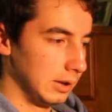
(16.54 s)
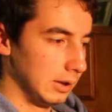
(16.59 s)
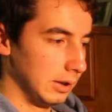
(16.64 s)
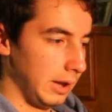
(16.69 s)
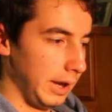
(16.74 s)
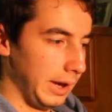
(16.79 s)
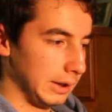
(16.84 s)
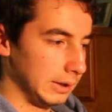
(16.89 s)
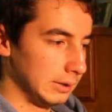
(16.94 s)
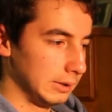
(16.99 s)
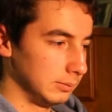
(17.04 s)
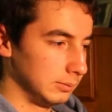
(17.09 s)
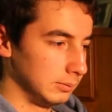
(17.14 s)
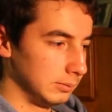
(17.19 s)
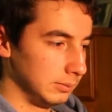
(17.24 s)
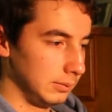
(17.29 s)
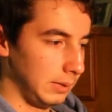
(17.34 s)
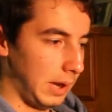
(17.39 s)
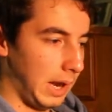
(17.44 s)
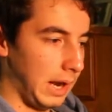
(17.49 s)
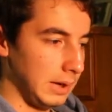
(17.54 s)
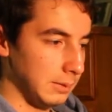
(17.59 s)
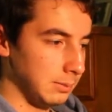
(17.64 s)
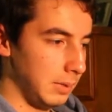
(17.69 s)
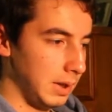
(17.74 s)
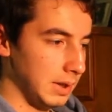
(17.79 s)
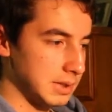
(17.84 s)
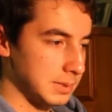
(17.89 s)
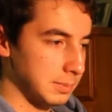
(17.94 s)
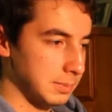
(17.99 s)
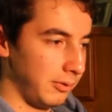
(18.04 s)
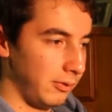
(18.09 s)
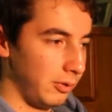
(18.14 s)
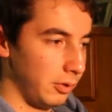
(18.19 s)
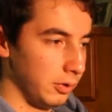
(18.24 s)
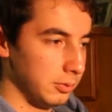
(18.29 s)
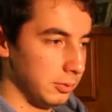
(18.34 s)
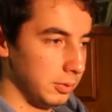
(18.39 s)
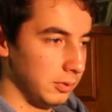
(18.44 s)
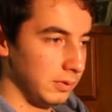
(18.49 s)
like 8 months
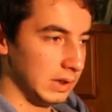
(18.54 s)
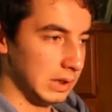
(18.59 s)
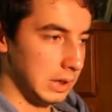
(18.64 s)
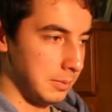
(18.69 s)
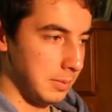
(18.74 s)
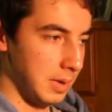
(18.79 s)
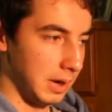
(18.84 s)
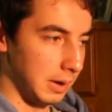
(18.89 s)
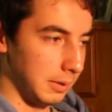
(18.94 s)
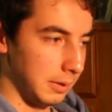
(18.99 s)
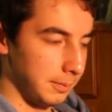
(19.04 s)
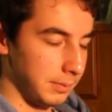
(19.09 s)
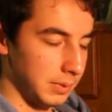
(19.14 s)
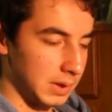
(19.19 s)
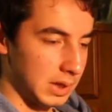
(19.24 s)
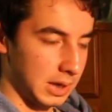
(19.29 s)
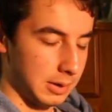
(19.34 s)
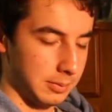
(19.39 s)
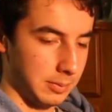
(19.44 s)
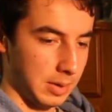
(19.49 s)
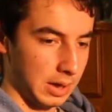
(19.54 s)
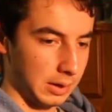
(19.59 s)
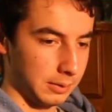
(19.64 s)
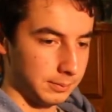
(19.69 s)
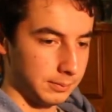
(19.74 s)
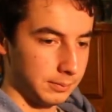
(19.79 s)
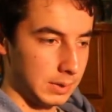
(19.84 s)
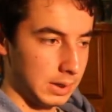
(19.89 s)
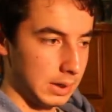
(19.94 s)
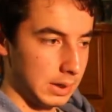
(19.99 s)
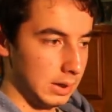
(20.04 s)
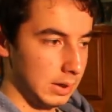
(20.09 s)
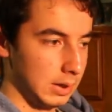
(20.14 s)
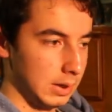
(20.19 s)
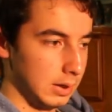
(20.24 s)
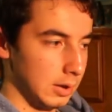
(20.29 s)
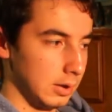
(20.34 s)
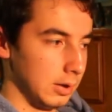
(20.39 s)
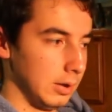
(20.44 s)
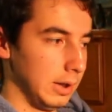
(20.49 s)
before the movie came out.
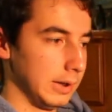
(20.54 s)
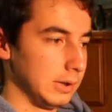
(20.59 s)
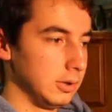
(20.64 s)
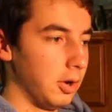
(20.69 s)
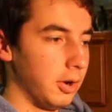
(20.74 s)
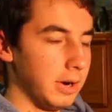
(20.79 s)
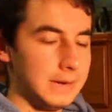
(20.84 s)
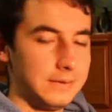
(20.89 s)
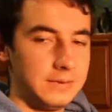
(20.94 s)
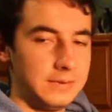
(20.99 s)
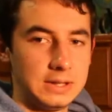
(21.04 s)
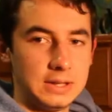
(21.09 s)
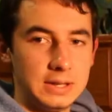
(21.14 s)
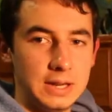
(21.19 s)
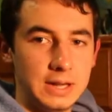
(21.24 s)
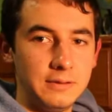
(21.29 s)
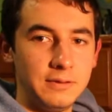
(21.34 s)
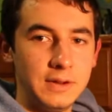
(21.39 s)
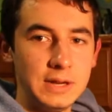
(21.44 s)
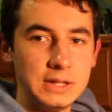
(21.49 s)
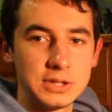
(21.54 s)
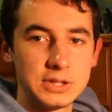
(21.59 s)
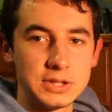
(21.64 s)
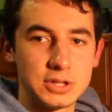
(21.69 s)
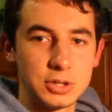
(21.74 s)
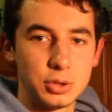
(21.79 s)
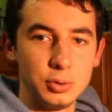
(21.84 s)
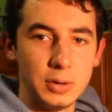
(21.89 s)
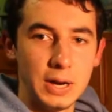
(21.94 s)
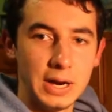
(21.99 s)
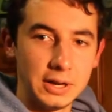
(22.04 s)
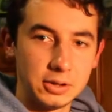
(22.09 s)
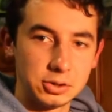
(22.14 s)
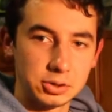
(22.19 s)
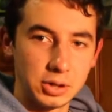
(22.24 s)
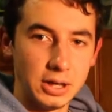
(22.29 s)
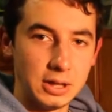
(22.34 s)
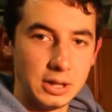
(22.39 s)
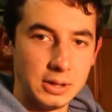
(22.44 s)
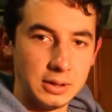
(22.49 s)
Like, not even Avengers 2 had a
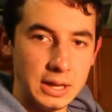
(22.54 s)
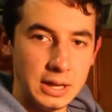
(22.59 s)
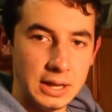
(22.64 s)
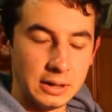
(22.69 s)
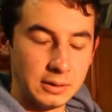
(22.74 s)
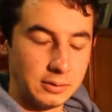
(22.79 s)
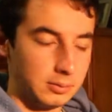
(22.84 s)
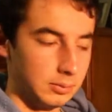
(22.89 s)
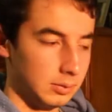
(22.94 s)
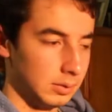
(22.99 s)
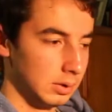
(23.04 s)
trailer then.